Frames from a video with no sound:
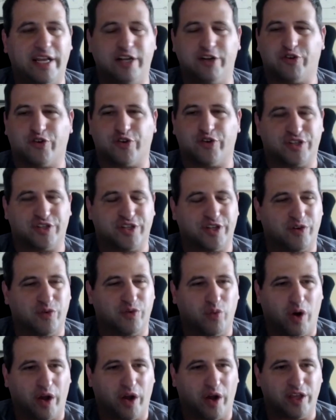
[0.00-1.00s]
They're not
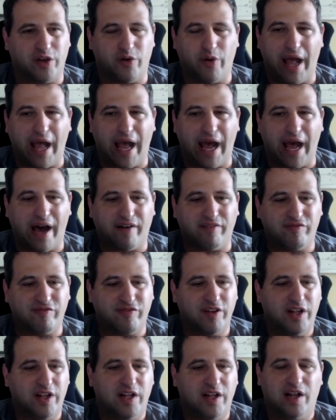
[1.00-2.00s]
interested in what you
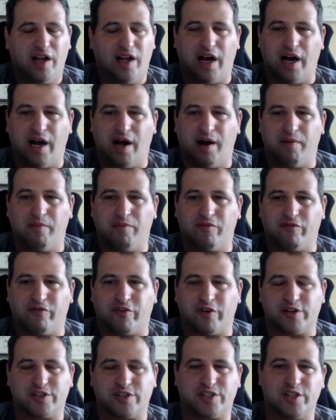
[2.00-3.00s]
have,
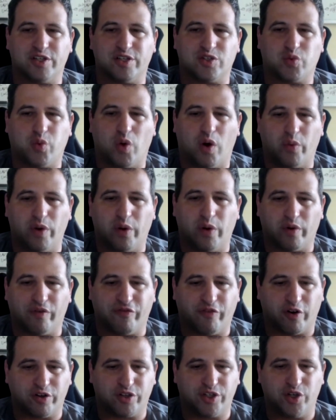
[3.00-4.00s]
versus what we
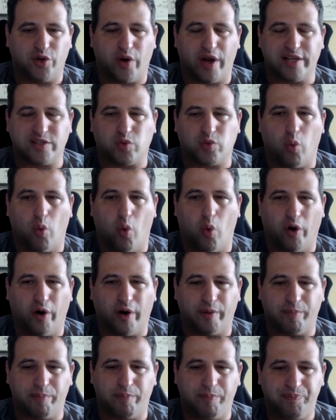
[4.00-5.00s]
refer to as
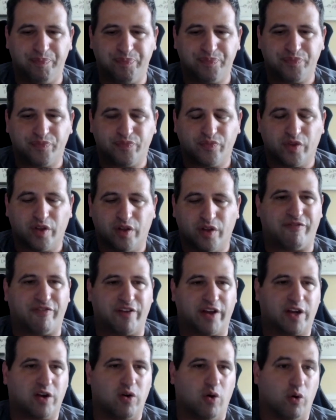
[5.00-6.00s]
warm
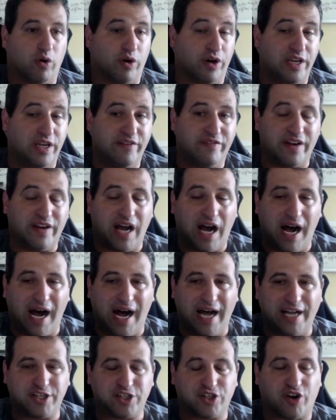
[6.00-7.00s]
traffic or
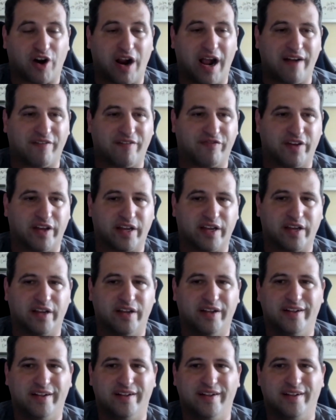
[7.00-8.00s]
even hot
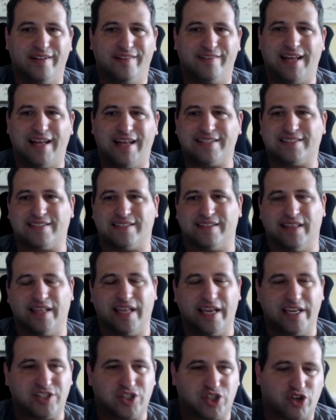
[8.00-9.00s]
traffic. That's
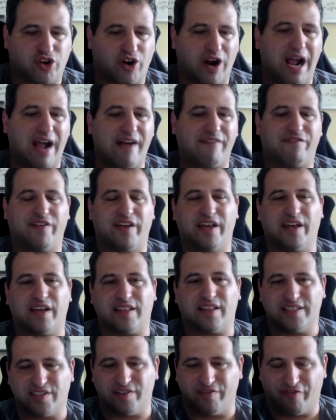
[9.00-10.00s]
list traffic.
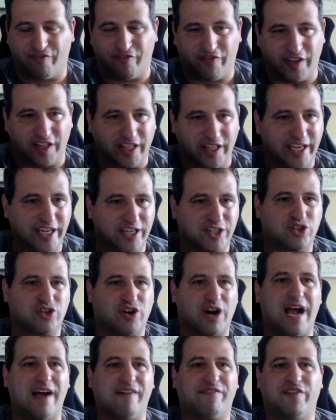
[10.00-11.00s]
That's affiliate
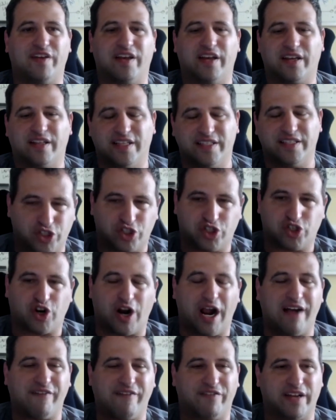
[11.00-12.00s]
traffic. That's
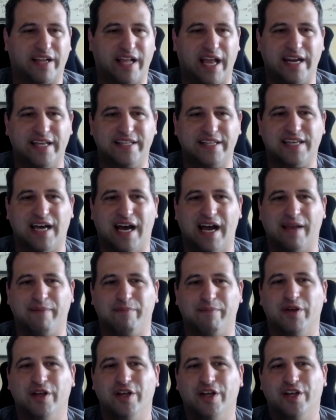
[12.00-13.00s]
endorsed traffic.
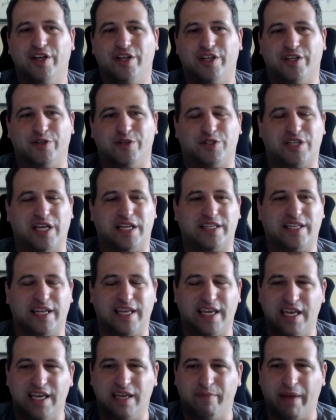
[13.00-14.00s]
Anytime you send
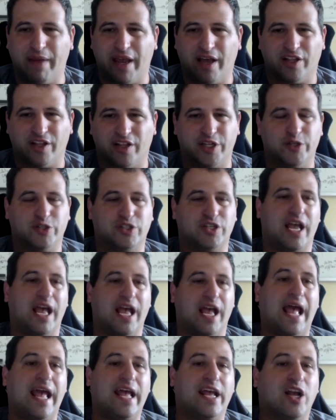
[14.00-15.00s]
an email and you say,
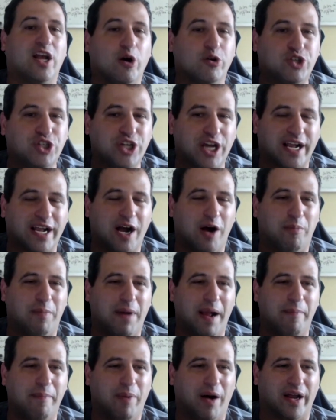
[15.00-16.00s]
hey, go check out
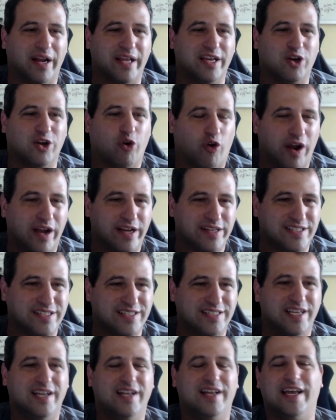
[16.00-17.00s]
my buddy Chris,
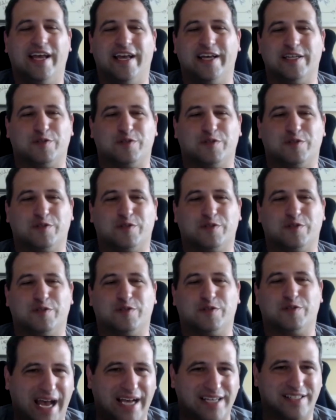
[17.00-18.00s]
his
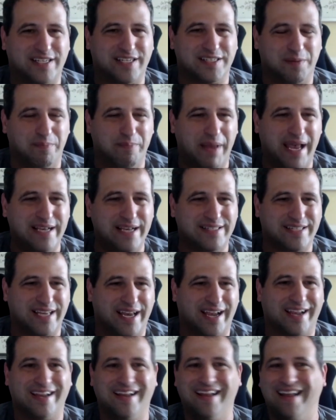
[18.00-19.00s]
podcast is
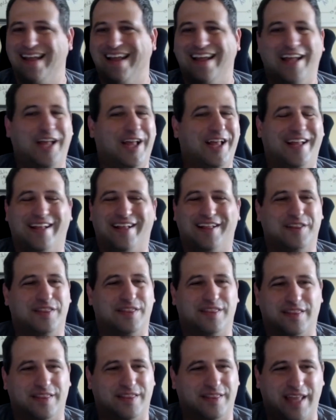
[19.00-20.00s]
amazing.
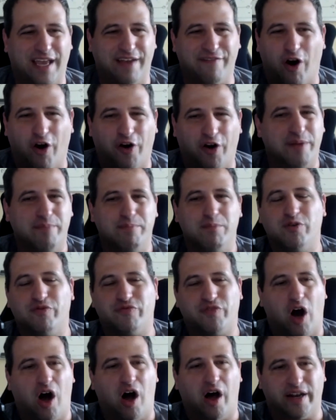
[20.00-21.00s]
They've already moved
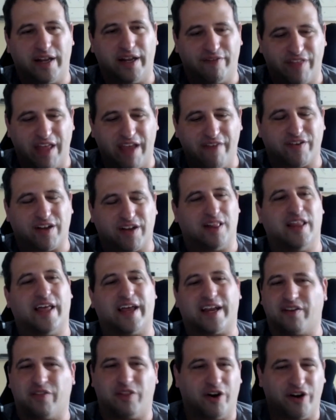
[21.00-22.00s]
on. If they've
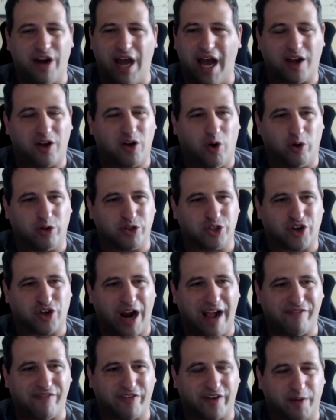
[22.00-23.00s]
clicked, they're not cold
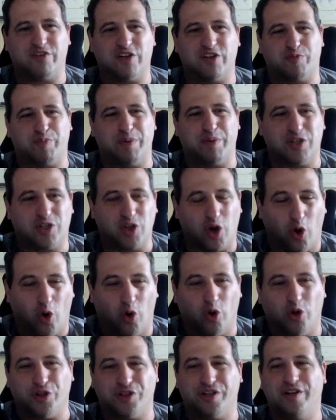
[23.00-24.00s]
traffic because they've just
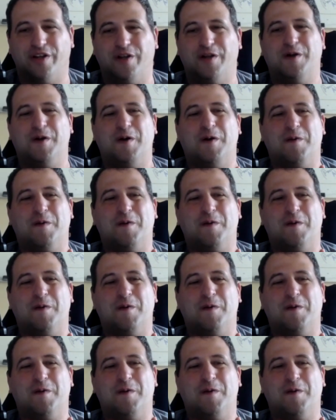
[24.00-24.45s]
been told,